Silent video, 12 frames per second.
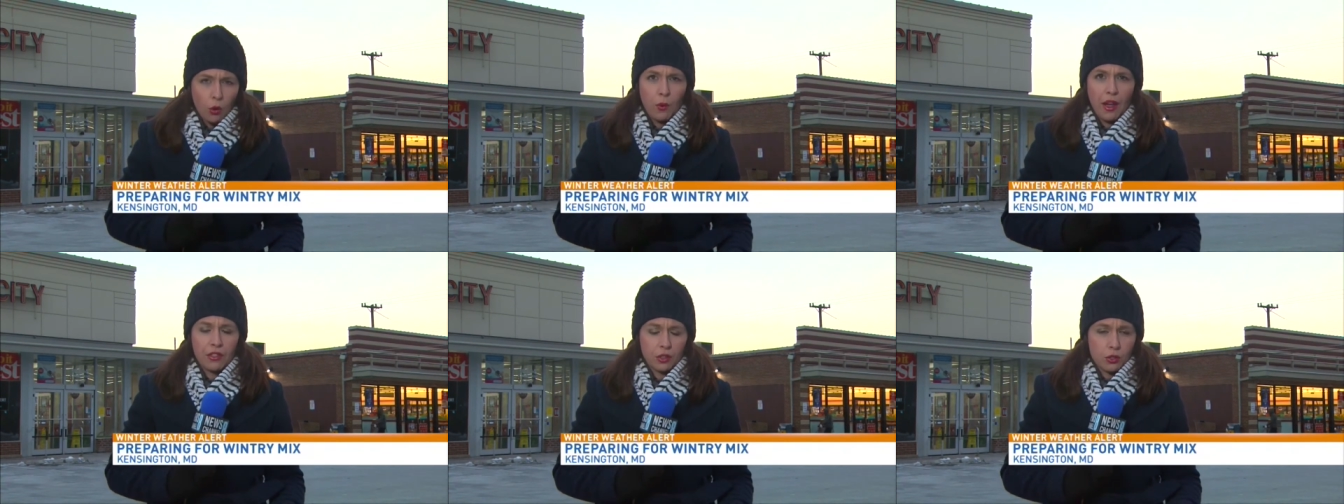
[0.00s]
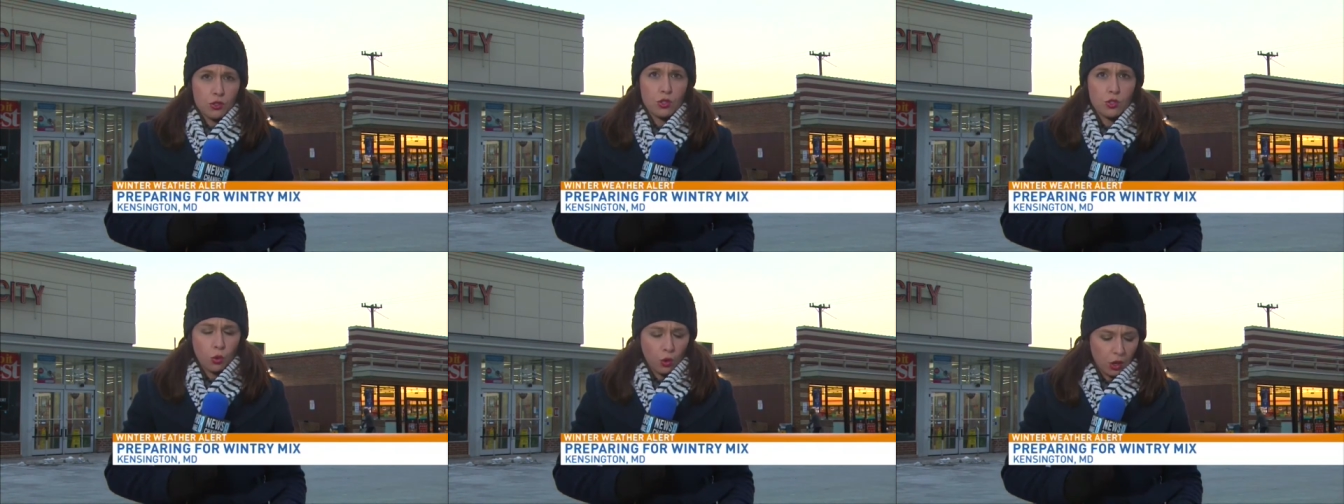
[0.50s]
weather
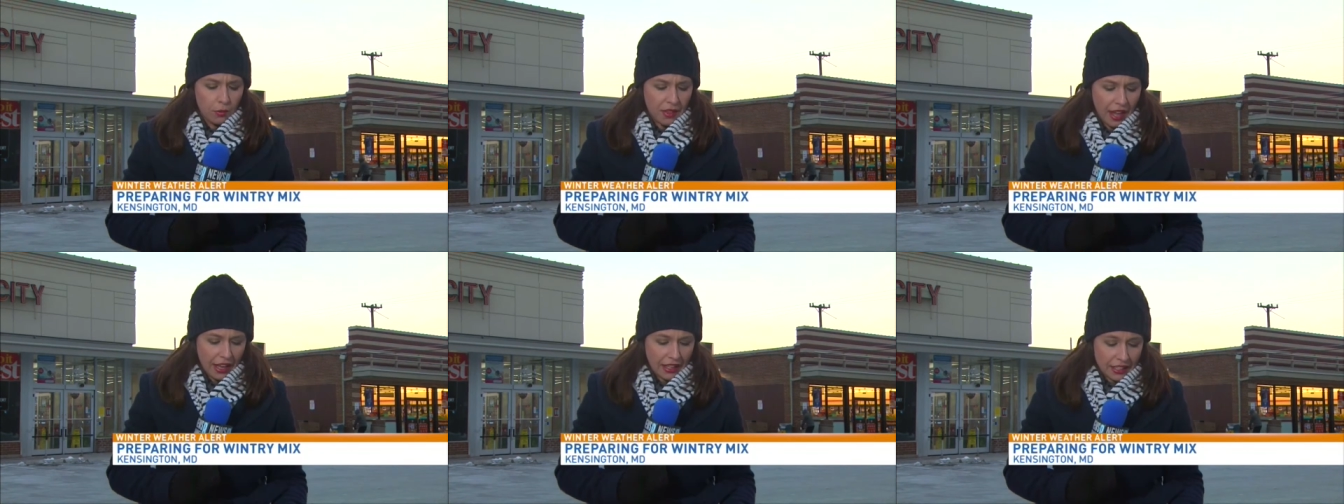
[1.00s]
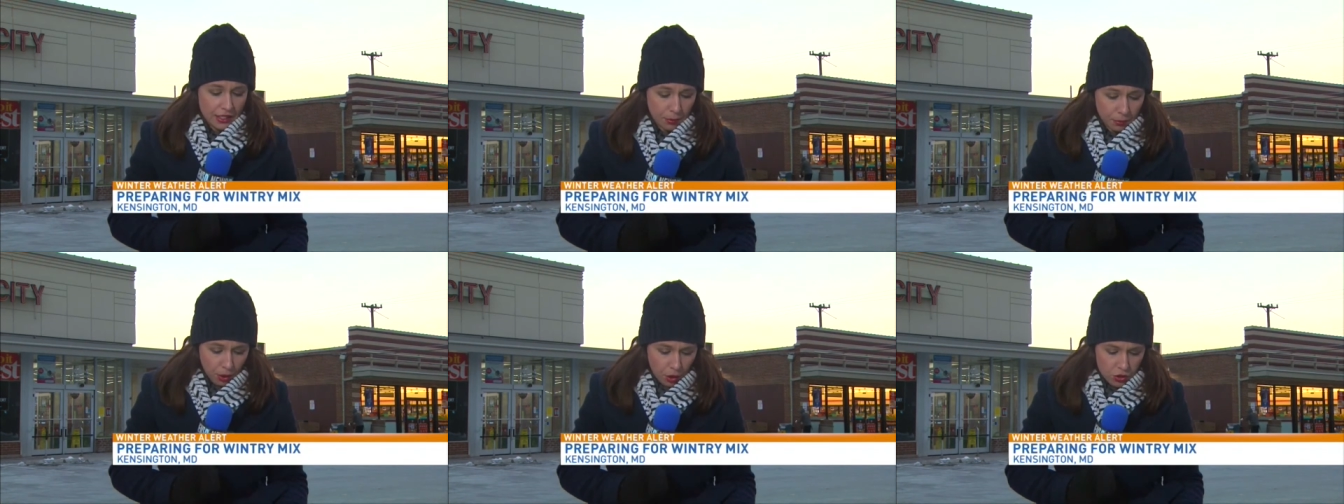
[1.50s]
storm that is
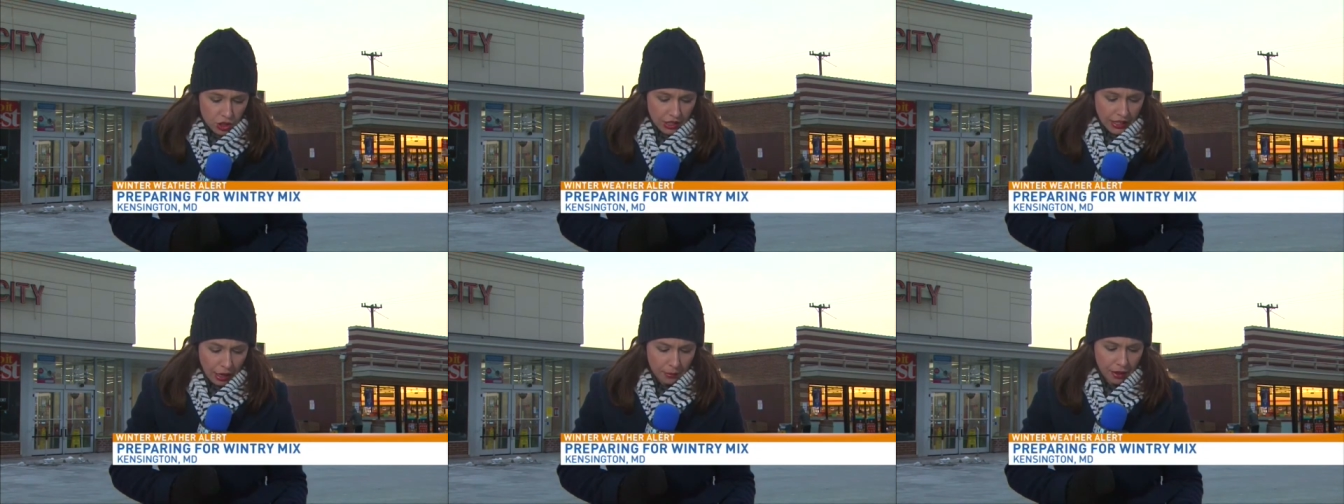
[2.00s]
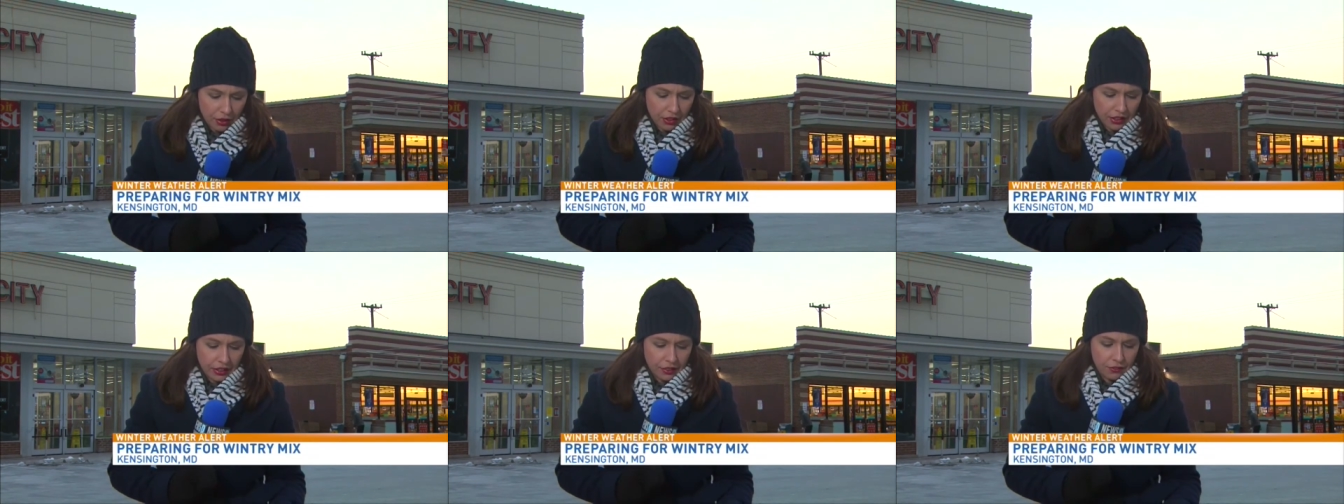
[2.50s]
approaching. Now,
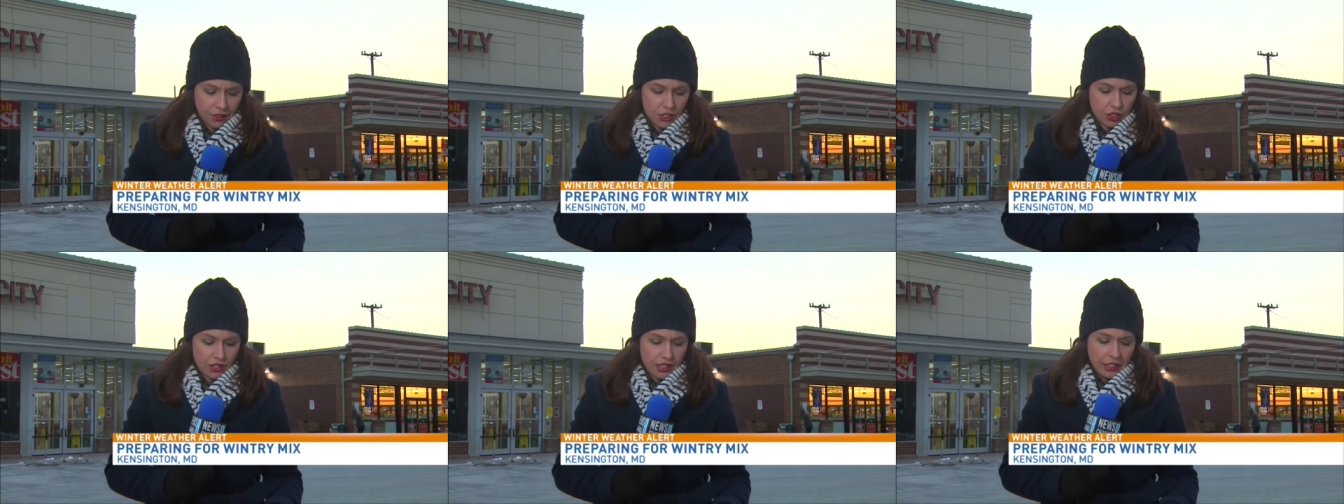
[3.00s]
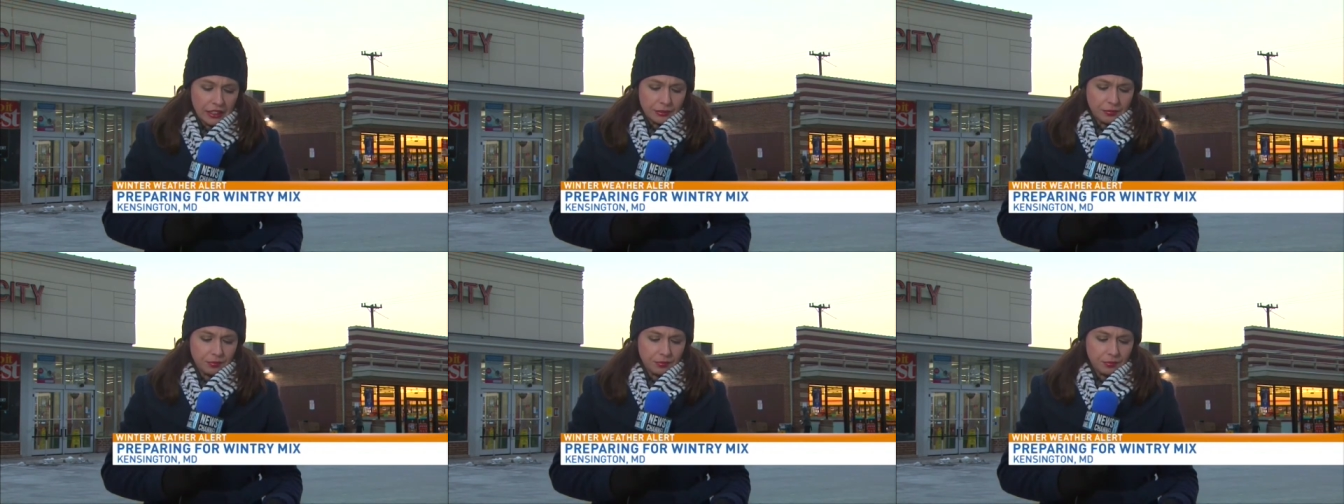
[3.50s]
Maryland officials